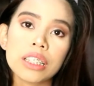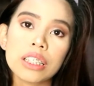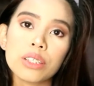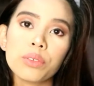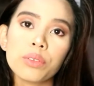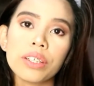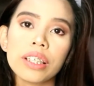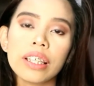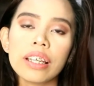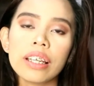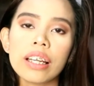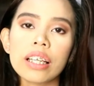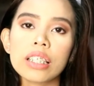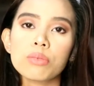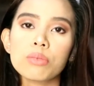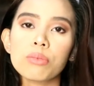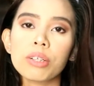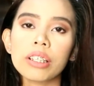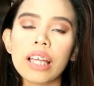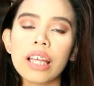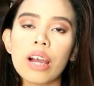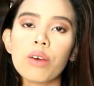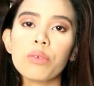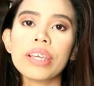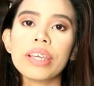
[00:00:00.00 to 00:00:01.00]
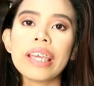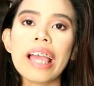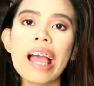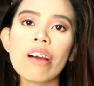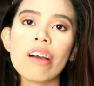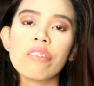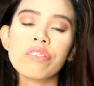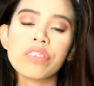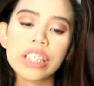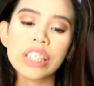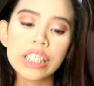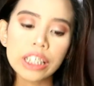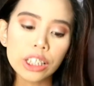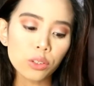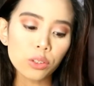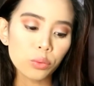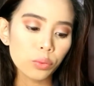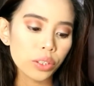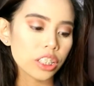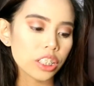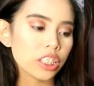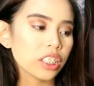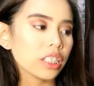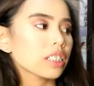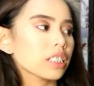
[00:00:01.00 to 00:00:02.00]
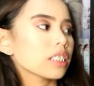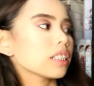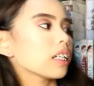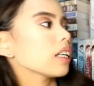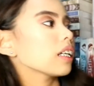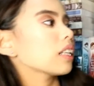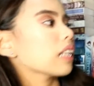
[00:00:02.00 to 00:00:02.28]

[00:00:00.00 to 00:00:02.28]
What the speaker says: with the next book that we have here, which is The